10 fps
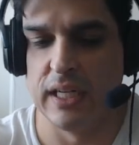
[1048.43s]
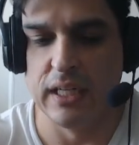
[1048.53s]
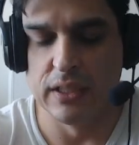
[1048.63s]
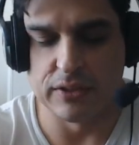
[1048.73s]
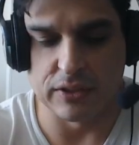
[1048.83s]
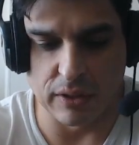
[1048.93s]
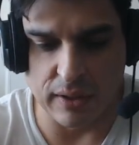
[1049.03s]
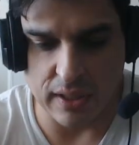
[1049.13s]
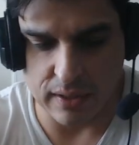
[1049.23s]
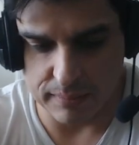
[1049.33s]
so
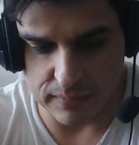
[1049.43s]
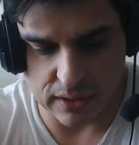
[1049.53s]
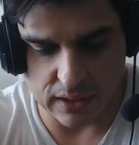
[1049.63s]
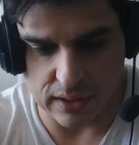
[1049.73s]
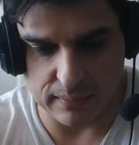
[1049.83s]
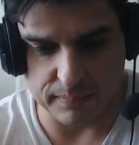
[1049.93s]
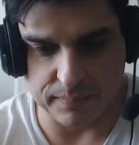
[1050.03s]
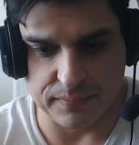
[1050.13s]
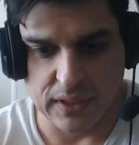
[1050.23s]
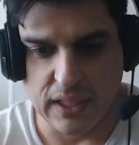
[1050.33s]
um um,
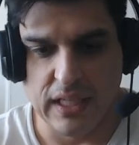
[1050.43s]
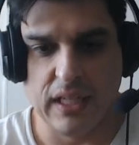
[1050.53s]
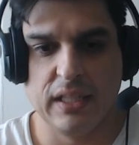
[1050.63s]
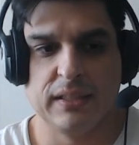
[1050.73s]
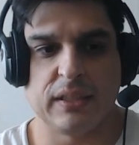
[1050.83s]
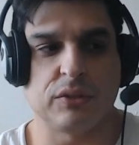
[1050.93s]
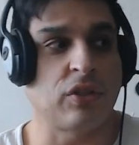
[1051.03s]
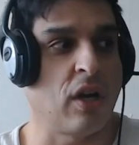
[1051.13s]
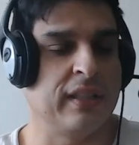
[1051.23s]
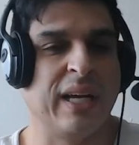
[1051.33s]
I was
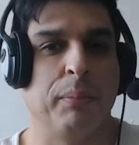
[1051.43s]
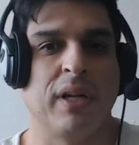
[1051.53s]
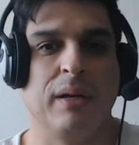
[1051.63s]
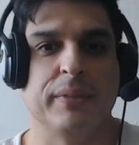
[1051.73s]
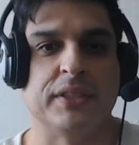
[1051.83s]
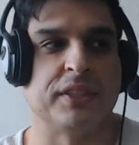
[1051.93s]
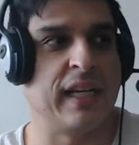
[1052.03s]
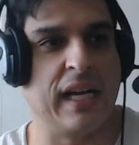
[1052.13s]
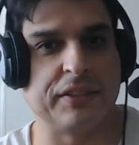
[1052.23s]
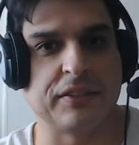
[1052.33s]
talking to that blonde bitch, and I
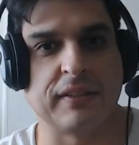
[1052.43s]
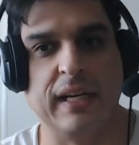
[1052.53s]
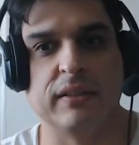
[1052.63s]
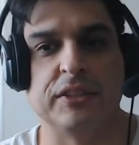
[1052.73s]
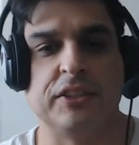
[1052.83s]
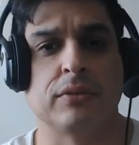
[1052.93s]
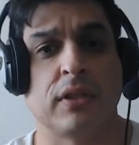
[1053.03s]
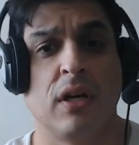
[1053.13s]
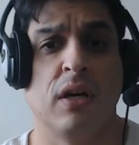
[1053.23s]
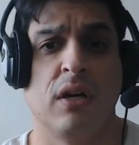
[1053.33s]
asked her out, and she was
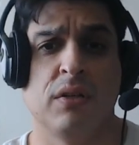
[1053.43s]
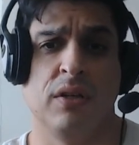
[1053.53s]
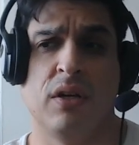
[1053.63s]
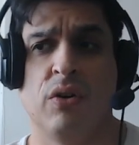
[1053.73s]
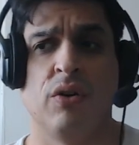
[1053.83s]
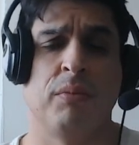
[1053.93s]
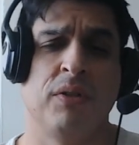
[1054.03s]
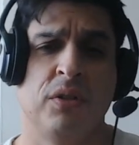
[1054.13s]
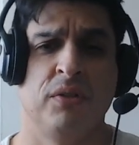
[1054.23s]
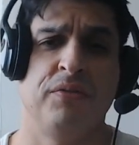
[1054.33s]
like, uh, no, I'm a
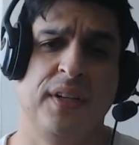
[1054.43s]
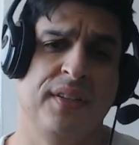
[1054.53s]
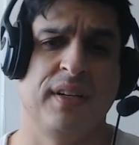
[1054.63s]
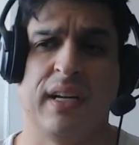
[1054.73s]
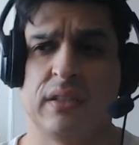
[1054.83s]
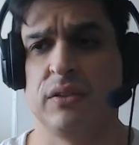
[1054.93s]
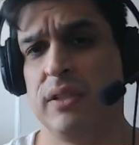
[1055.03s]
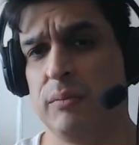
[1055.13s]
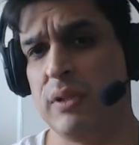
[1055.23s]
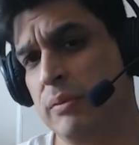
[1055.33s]
little offended, actually,
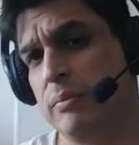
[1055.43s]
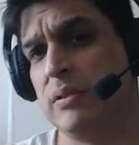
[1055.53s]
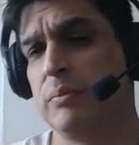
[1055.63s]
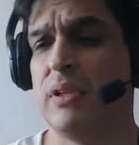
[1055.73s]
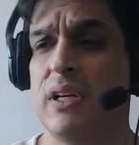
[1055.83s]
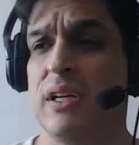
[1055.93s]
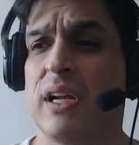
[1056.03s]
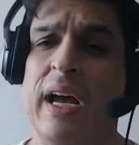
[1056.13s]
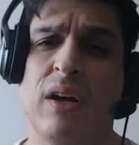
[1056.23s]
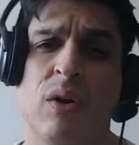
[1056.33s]
and blah, blah, blah, blah, and
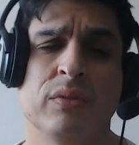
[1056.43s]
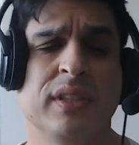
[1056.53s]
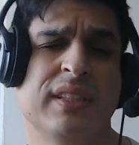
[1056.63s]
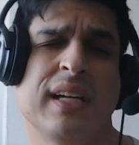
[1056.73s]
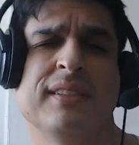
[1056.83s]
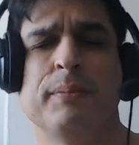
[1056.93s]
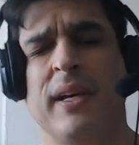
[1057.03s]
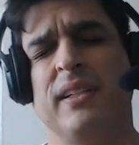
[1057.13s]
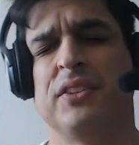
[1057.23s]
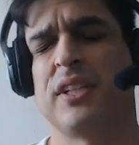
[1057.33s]
I only date
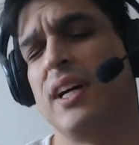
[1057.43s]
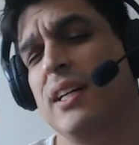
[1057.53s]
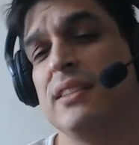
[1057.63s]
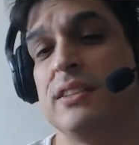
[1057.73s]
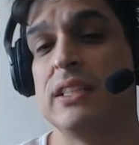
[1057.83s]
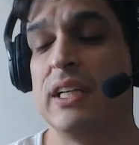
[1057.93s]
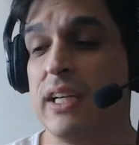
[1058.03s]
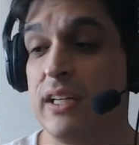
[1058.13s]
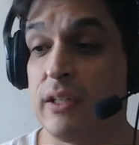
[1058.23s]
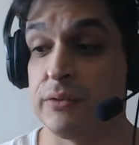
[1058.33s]
Spanish guys.
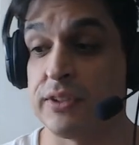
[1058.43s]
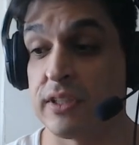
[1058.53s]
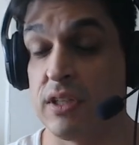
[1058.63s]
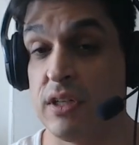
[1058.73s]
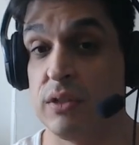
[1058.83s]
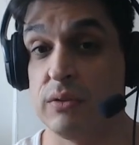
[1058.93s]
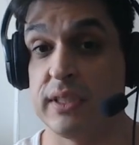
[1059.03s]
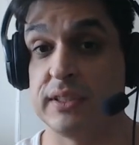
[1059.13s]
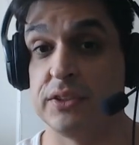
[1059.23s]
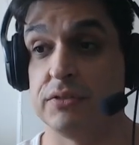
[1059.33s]
And I was like, oh,
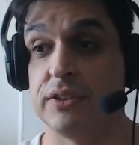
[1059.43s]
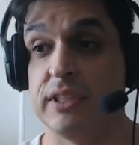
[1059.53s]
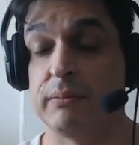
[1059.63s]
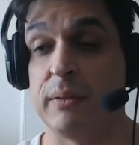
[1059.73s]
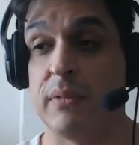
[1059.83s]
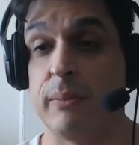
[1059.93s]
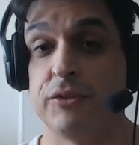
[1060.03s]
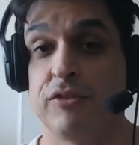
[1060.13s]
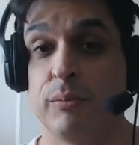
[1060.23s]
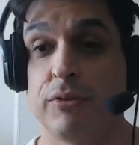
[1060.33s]
that's interesting, my mom is
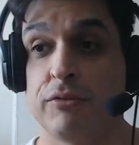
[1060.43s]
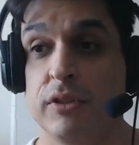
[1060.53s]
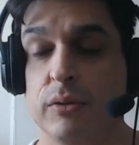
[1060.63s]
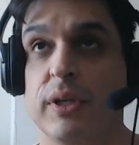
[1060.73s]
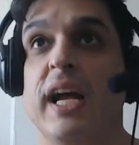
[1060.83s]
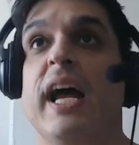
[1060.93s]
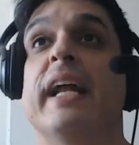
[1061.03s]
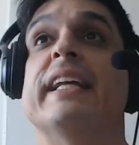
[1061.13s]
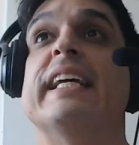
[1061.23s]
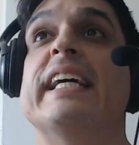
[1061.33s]
from Peru.
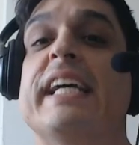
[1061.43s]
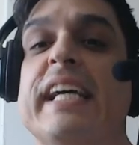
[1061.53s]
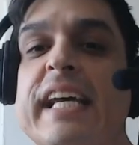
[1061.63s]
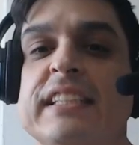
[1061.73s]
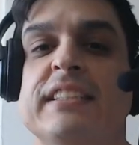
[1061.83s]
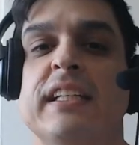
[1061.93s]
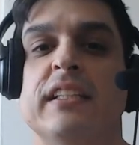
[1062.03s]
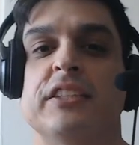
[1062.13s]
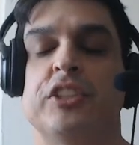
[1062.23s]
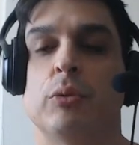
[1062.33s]
And
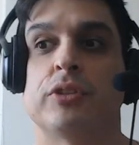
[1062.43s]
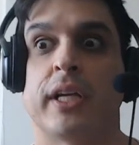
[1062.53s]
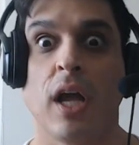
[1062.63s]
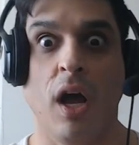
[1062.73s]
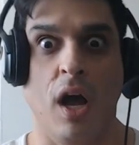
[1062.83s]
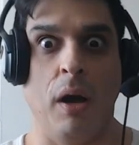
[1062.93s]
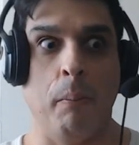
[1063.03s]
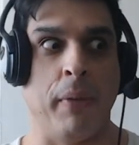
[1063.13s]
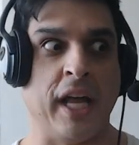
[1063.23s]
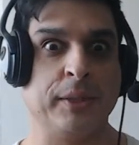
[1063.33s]
instantly, she was like,
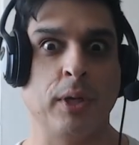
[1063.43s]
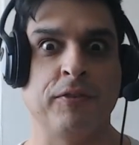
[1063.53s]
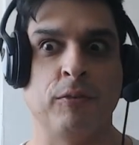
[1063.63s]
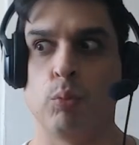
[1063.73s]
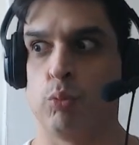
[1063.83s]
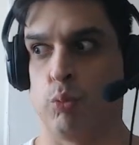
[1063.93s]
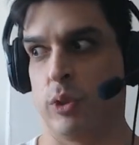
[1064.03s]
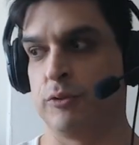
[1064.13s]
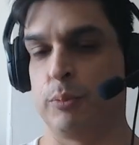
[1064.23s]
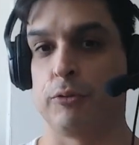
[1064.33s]
my ex-boyfriend
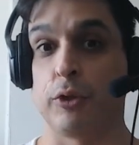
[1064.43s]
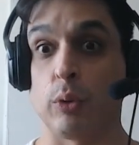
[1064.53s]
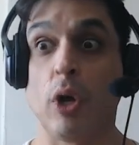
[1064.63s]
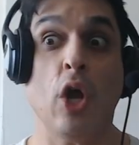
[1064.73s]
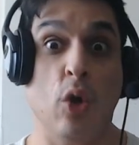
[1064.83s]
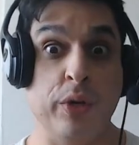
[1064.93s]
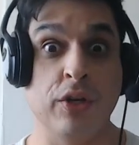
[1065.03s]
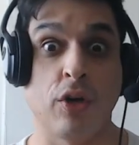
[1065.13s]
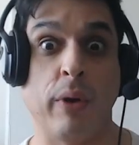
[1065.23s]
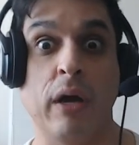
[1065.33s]
was from Peru. We
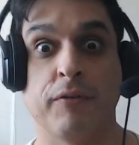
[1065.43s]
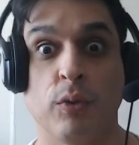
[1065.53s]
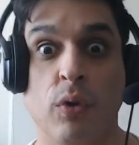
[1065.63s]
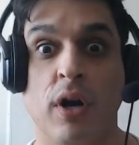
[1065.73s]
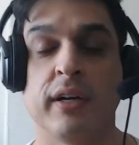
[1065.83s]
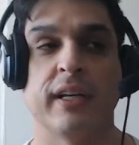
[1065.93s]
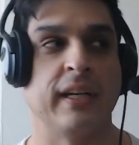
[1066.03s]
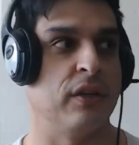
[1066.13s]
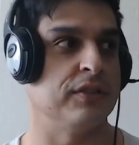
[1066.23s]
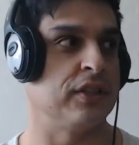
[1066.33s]
can go out if you want. And
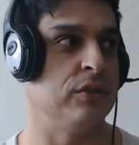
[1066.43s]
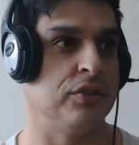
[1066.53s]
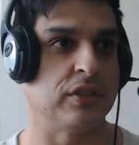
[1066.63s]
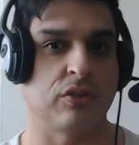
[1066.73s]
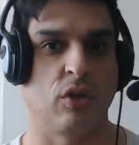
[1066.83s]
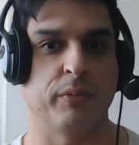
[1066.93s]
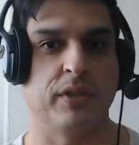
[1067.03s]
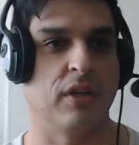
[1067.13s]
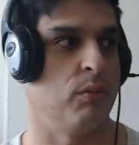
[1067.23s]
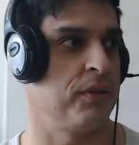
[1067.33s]
I was like, you just told me
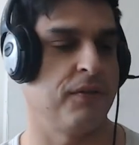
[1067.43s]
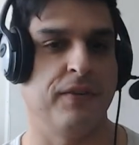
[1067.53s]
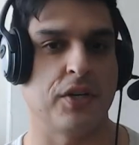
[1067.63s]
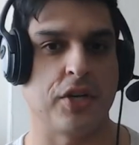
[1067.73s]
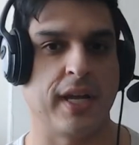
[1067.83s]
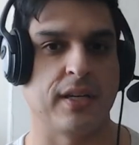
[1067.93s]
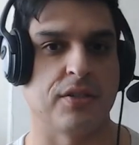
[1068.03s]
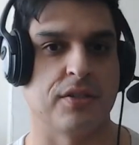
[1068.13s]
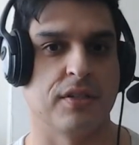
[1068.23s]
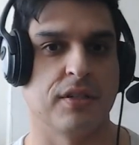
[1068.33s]
no. What the fuck
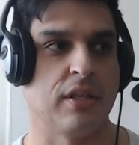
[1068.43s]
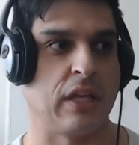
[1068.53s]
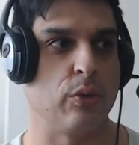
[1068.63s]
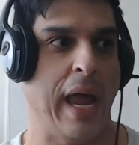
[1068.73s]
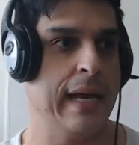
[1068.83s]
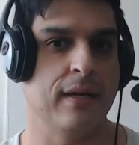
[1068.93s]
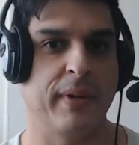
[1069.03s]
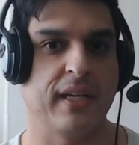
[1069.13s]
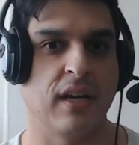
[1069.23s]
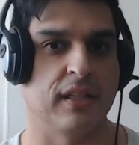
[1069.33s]
changed? Like, you hated
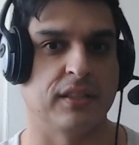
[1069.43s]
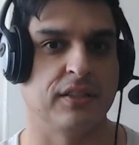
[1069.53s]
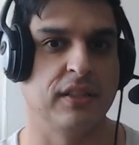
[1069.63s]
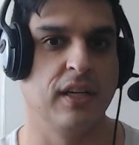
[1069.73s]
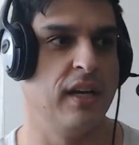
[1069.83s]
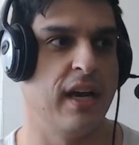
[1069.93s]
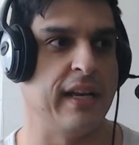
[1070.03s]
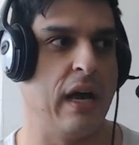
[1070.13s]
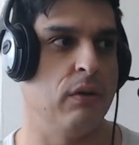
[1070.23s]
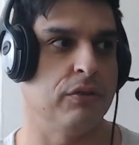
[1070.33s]
my guts, and
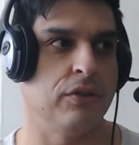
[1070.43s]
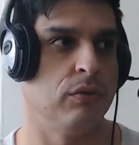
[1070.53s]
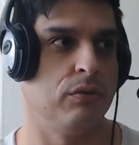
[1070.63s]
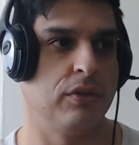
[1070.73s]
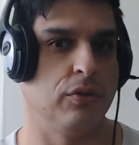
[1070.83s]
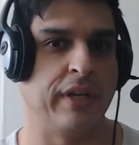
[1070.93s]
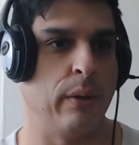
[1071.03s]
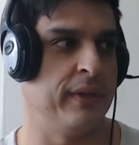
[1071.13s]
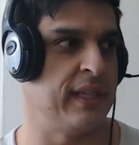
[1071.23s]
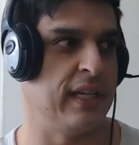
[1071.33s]
now you, you
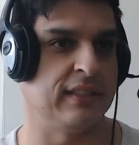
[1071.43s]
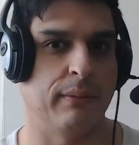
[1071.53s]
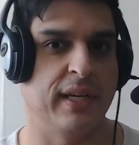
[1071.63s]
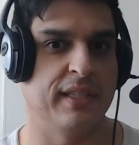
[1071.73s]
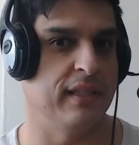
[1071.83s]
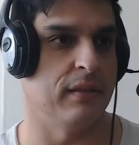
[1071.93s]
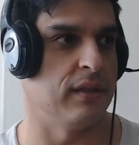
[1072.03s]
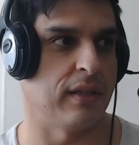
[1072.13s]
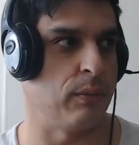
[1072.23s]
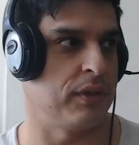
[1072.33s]
can't wait to SMID.
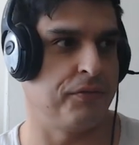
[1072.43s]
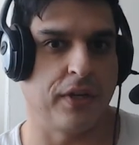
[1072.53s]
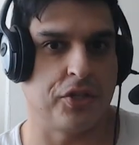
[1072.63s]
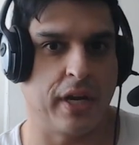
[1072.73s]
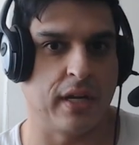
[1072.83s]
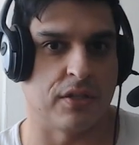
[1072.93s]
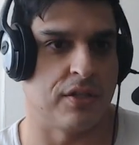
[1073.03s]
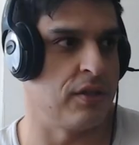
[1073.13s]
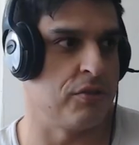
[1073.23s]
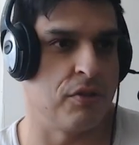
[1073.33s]
Like, what the fuck
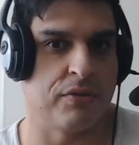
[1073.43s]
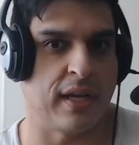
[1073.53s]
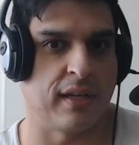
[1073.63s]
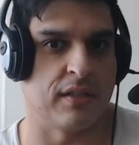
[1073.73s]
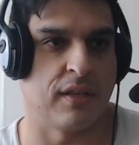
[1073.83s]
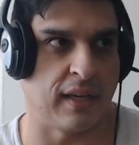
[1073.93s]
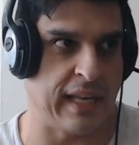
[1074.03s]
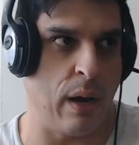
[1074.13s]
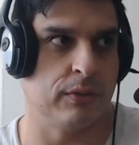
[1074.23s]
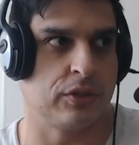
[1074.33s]
changed in those two seconds? Like,
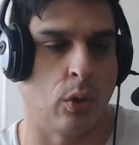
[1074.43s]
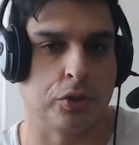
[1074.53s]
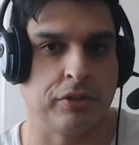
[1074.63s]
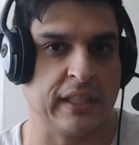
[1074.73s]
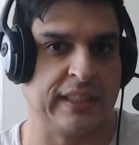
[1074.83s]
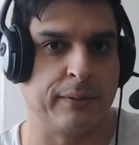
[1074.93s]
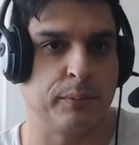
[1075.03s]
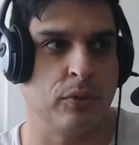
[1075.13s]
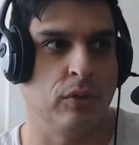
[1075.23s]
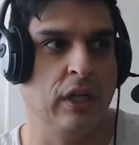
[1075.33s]
now it's culturally
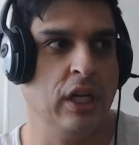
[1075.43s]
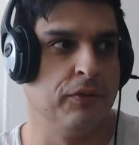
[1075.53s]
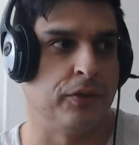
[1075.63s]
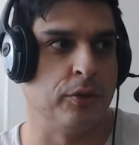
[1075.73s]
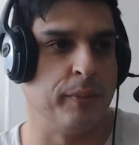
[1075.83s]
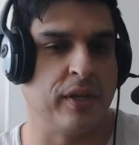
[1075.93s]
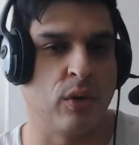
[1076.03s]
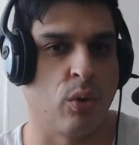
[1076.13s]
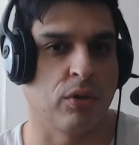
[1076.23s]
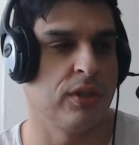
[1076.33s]
acceptable for you to be a
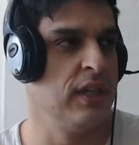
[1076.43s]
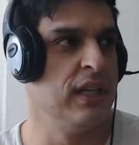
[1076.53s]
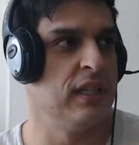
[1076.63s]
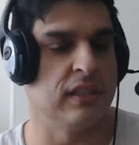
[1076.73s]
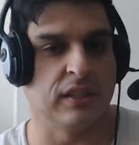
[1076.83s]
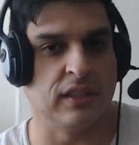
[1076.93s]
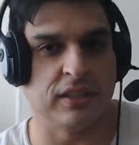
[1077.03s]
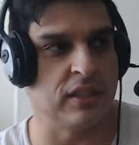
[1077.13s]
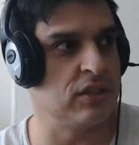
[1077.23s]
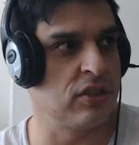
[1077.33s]
whore?
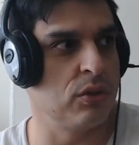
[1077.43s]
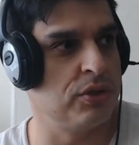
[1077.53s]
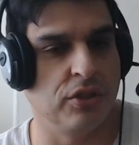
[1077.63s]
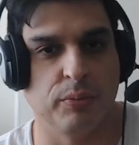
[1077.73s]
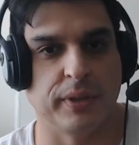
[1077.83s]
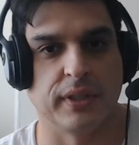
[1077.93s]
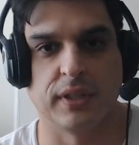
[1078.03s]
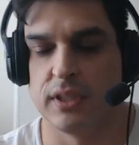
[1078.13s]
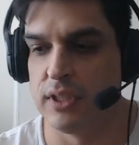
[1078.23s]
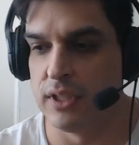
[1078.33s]
This is so stupid.
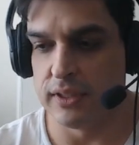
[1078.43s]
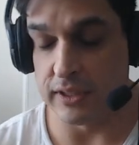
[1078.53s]
These